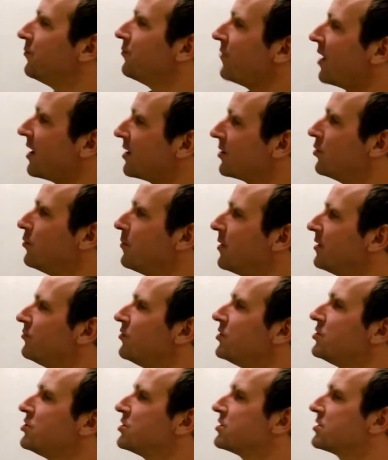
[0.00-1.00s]
argument
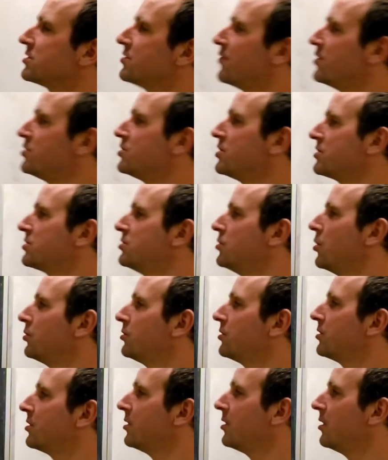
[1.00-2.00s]
which is
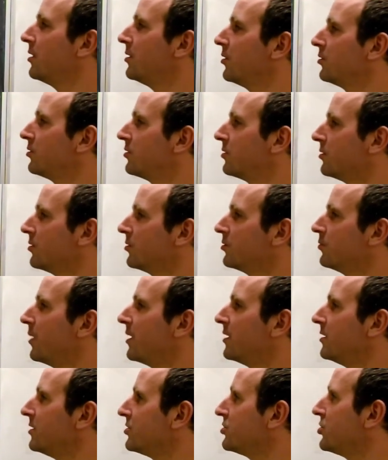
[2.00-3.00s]
not
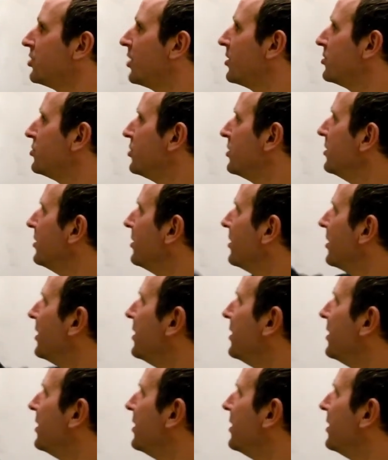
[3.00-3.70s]
by discharging.